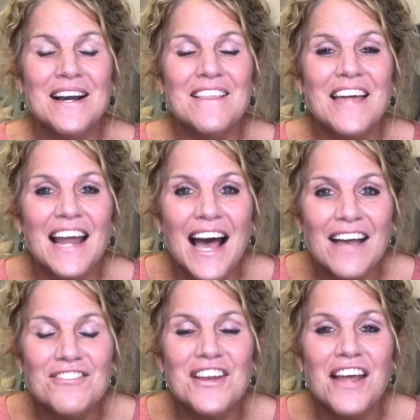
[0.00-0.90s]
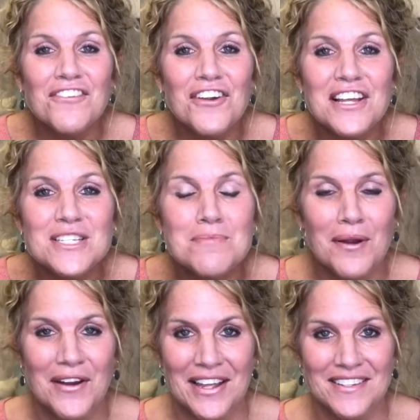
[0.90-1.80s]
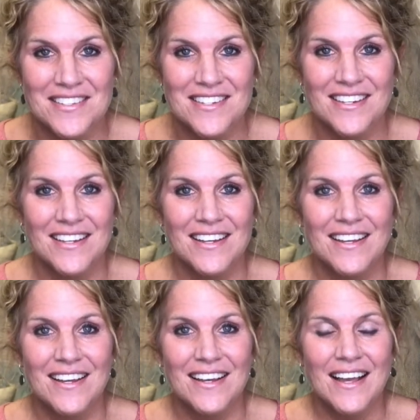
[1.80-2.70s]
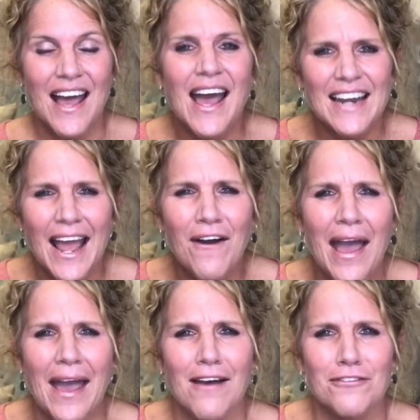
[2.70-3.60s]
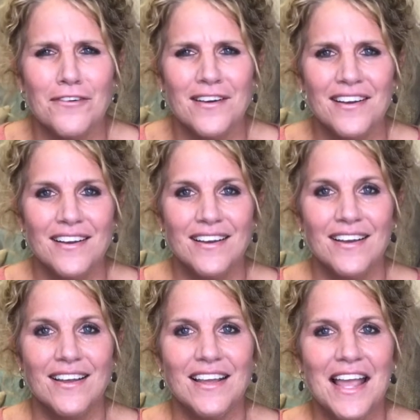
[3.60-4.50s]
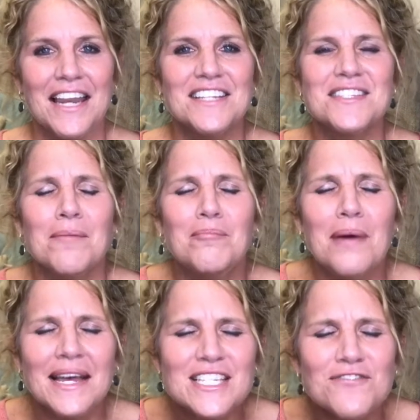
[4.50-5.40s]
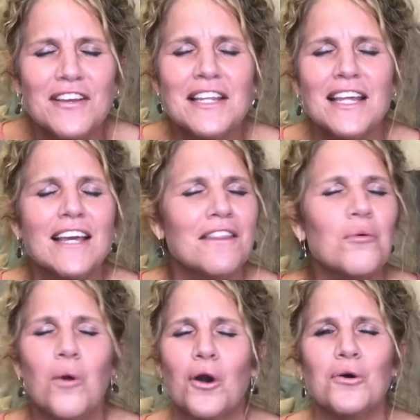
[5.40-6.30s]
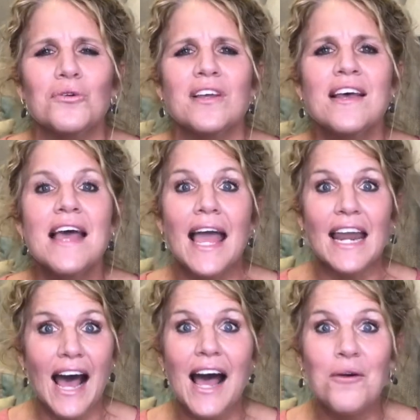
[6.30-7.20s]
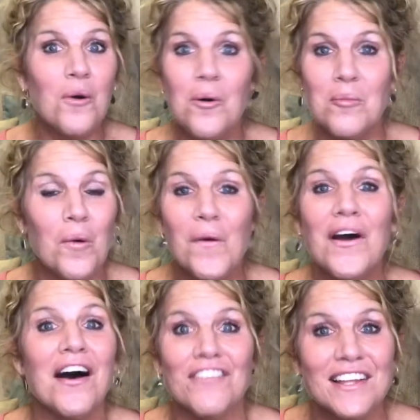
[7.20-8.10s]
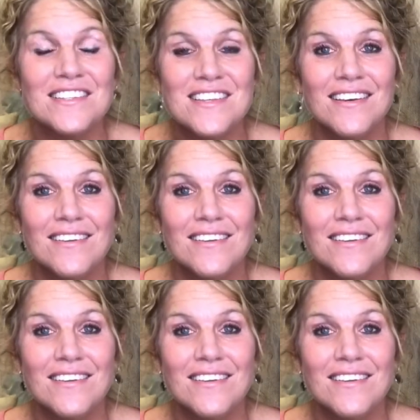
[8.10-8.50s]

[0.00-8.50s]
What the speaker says: that I've never experienced, I now have. And it's the best feeling in the world, and I want more of it.